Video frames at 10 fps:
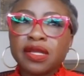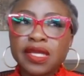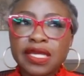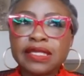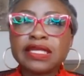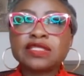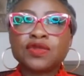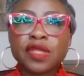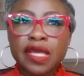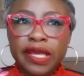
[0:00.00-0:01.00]
EADs
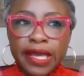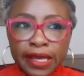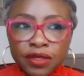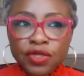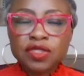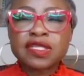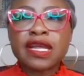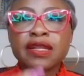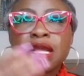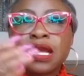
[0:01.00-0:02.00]
so they can use that